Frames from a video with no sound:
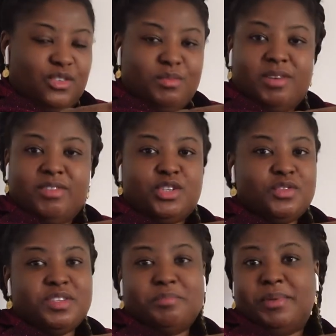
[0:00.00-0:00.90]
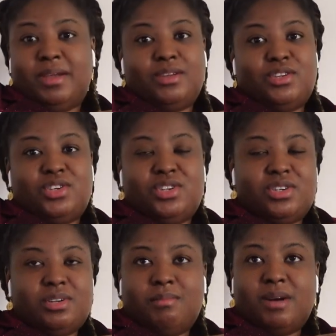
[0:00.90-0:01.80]
Marisol's a
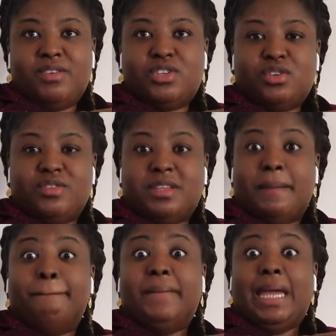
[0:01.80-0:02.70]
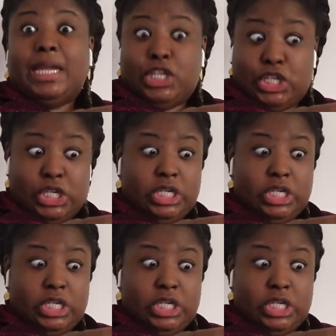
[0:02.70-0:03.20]
bitch. Marisol is a bitch.